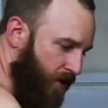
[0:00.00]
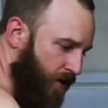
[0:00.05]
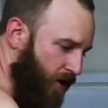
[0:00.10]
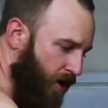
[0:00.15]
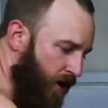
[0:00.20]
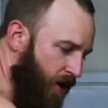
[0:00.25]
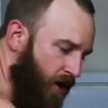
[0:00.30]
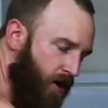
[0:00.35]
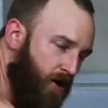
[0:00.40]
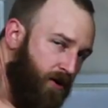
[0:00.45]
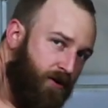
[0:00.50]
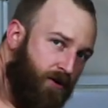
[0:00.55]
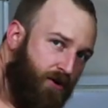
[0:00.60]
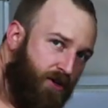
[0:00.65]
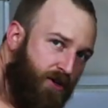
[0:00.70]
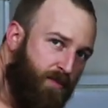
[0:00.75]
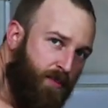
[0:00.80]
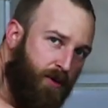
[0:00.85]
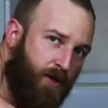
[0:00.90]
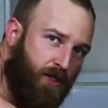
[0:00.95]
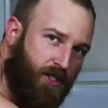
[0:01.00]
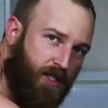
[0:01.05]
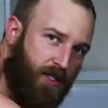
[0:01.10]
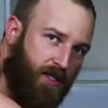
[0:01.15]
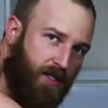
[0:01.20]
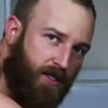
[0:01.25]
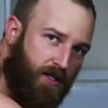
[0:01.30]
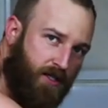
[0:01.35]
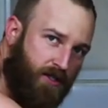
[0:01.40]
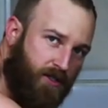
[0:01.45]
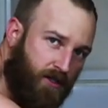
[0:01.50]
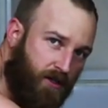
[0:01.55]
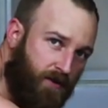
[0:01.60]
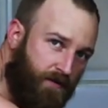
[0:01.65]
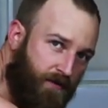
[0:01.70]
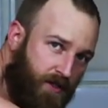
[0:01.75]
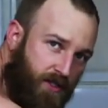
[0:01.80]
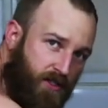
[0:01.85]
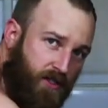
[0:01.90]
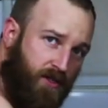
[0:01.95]
The harder you push into the
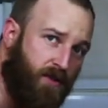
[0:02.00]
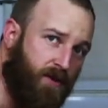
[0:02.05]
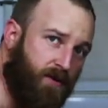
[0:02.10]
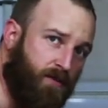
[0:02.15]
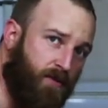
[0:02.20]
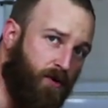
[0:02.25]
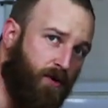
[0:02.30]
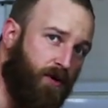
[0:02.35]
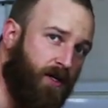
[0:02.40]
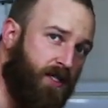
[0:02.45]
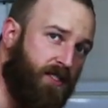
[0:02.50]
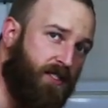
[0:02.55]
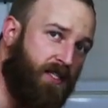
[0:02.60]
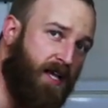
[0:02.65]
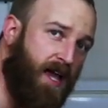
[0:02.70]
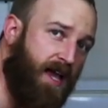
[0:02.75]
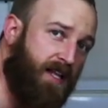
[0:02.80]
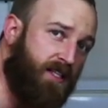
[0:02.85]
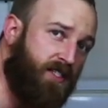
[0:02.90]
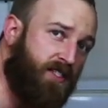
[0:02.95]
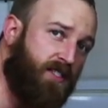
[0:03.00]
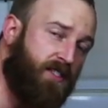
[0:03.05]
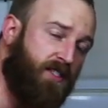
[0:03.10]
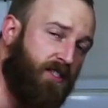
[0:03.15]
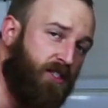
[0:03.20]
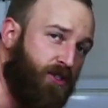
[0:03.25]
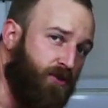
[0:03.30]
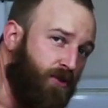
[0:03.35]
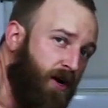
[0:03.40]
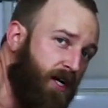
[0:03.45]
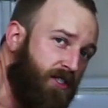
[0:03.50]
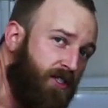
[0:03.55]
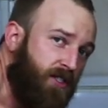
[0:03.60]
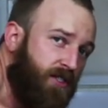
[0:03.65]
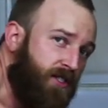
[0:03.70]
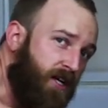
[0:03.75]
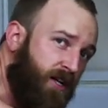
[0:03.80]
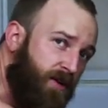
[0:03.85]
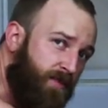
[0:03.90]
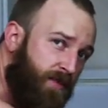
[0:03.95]
surface, the more intense the stretch
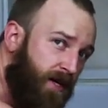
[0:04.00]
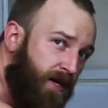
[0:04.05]
is gonna